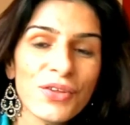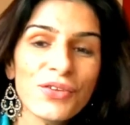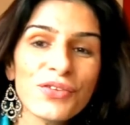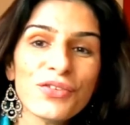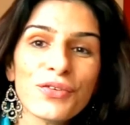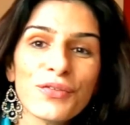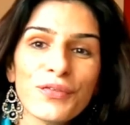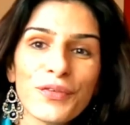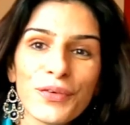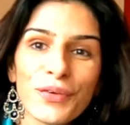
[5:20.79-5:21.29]

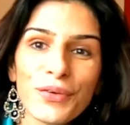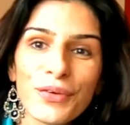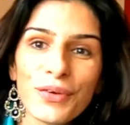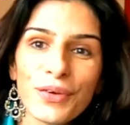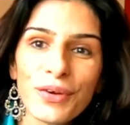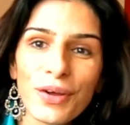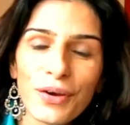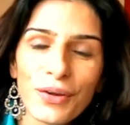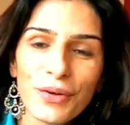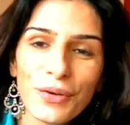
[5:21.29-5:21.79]
So,
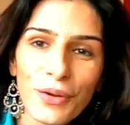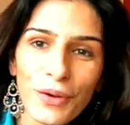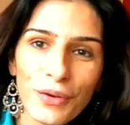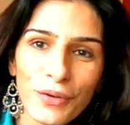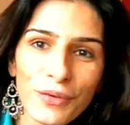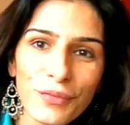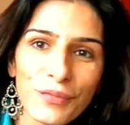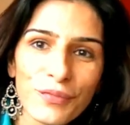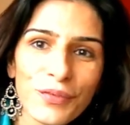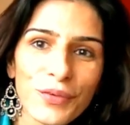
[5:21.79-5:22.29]
for a
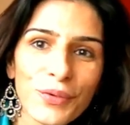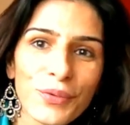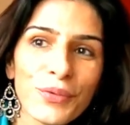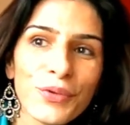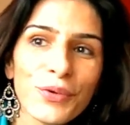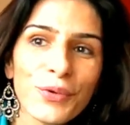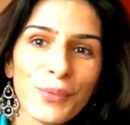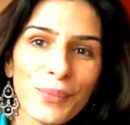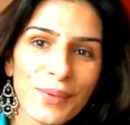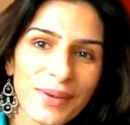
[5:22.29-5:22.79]
lot of you,
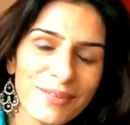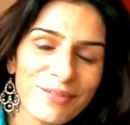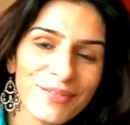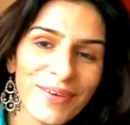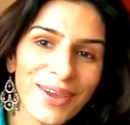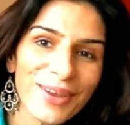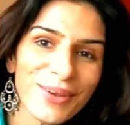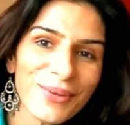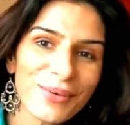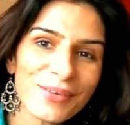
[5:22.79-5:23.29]
you will
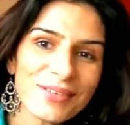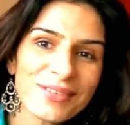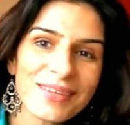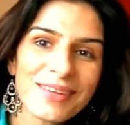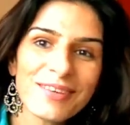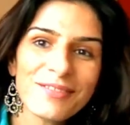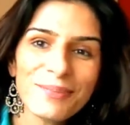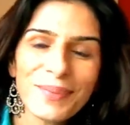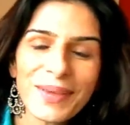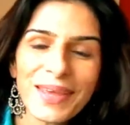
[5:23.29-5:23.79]
find
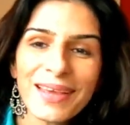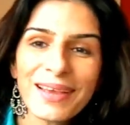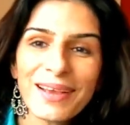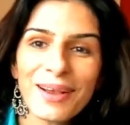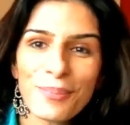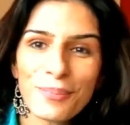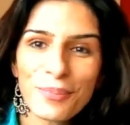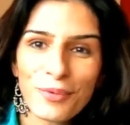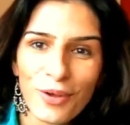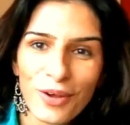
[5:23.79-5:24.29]
yourself picking
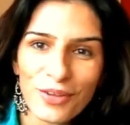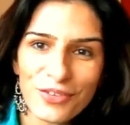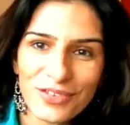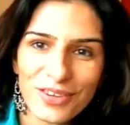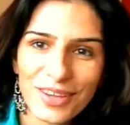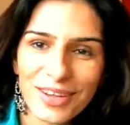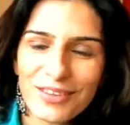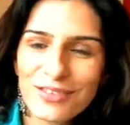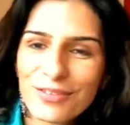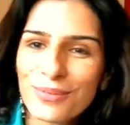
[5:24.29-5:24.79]
up
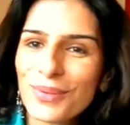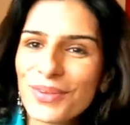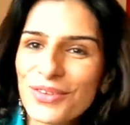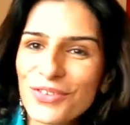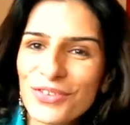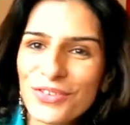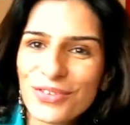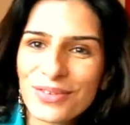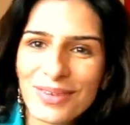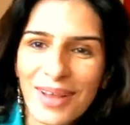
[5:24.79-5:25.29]
projects
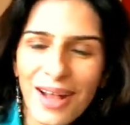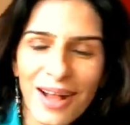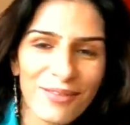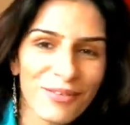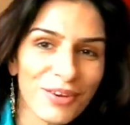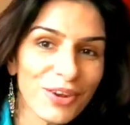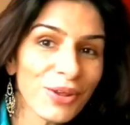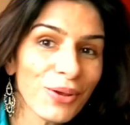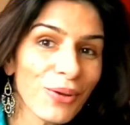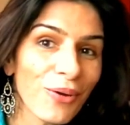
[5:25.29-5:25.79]
which are
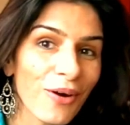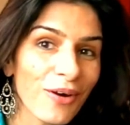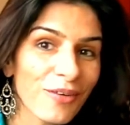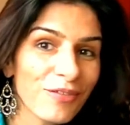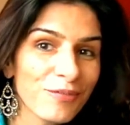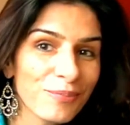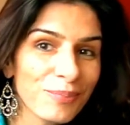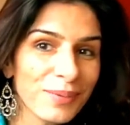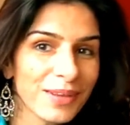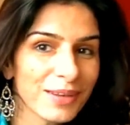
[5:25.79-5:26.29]
very
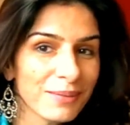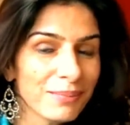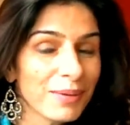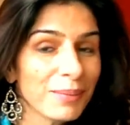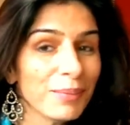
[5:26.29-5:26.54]
offbeat,